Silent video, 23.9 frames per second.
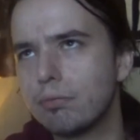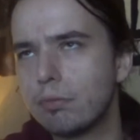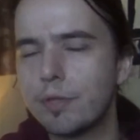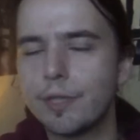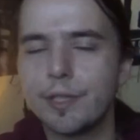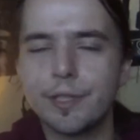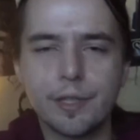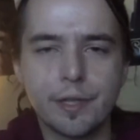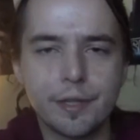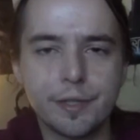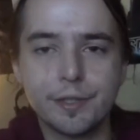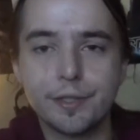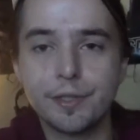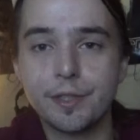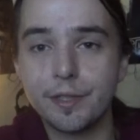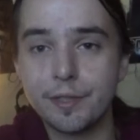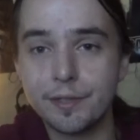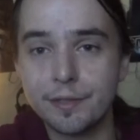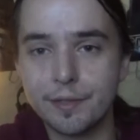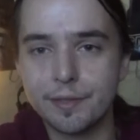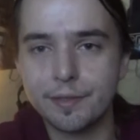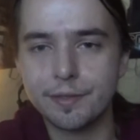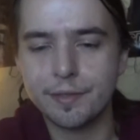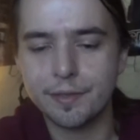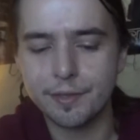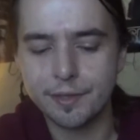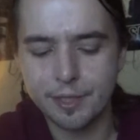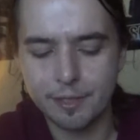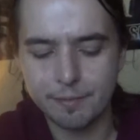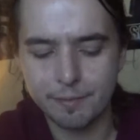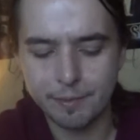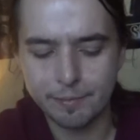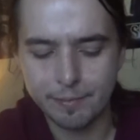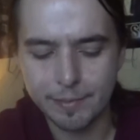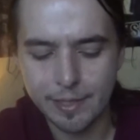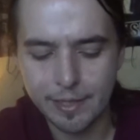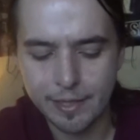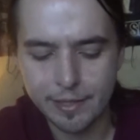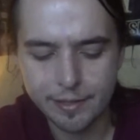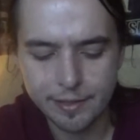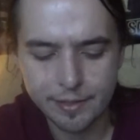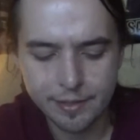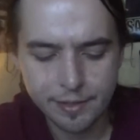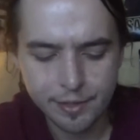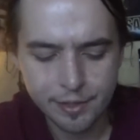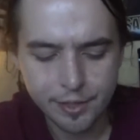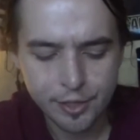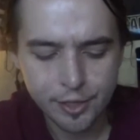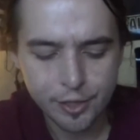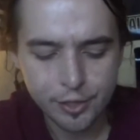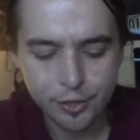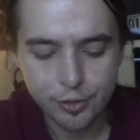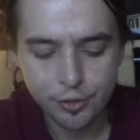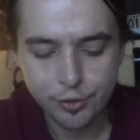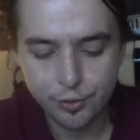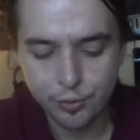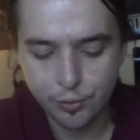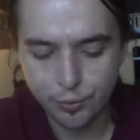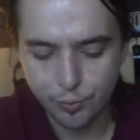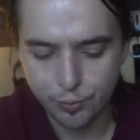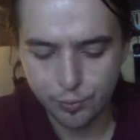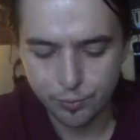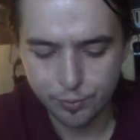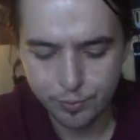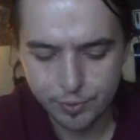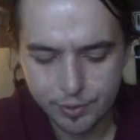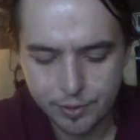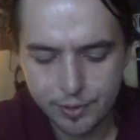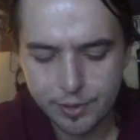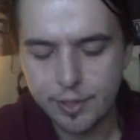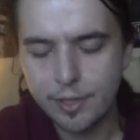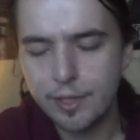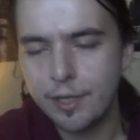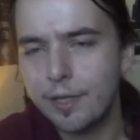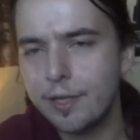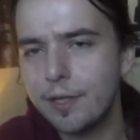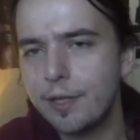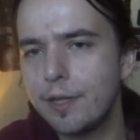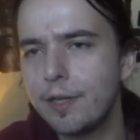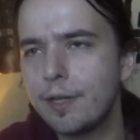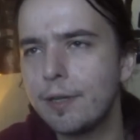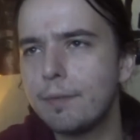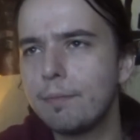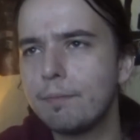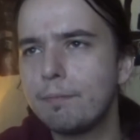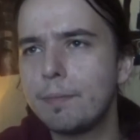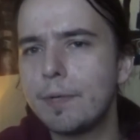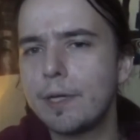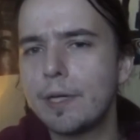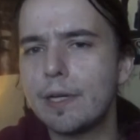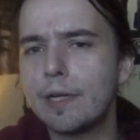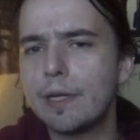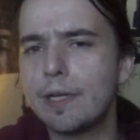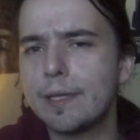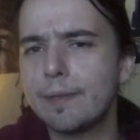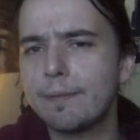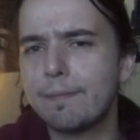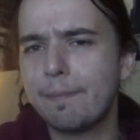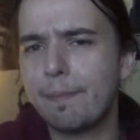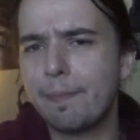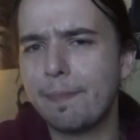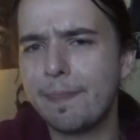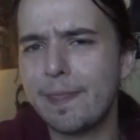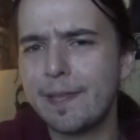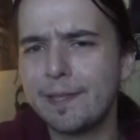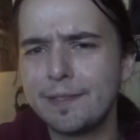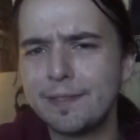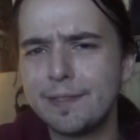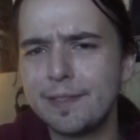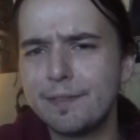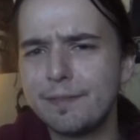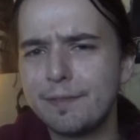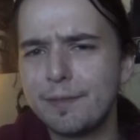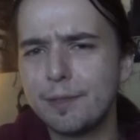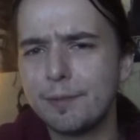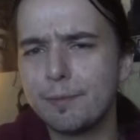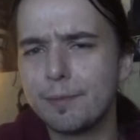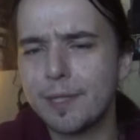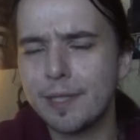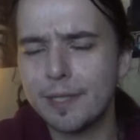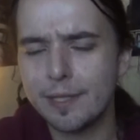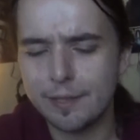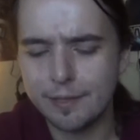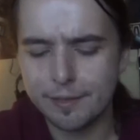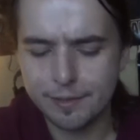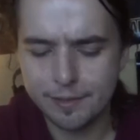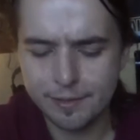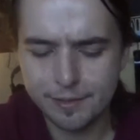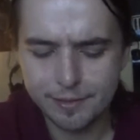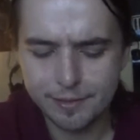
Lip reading: Young Justice is coming back soon, but that's not for a while.